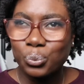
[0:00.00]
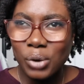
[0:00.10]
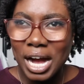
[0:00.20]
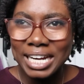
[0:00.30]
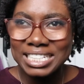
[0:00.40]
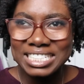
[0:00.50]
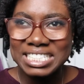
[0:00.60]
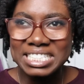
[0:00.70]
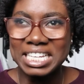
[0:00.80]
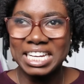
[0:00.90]
I didn't
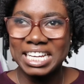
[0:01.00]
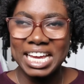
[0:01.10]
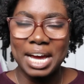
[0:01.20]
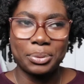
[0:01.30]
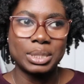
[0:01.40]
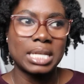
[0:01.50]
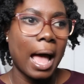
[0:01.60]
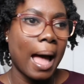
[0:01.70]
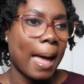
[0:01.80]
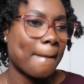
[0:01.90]
see any at the
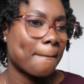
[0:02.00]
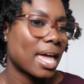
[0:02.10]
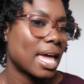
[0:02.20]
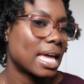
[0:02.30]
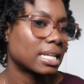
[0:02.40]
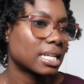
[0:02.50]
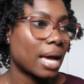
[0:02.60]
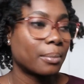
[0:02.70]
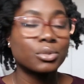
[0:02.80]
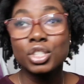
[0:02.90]
time, and
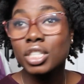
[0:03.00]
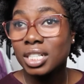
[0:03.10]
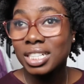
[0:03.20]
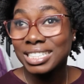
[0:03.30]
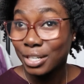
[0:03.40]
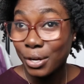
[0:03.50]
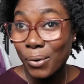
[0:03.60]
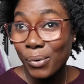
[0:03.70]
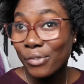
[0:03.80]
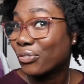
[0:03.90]
I'm sure, because I
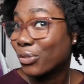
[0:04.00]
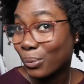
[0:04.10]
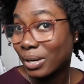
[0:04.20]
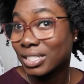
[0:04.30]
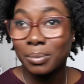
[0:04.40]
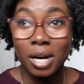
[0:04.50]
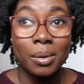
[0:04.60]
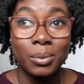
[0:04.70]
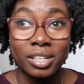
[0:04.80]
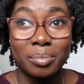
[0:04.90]
know if there was, I
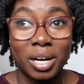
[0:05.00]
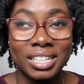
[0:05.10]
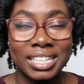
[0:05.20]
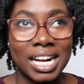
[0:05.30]
probably would have bought it.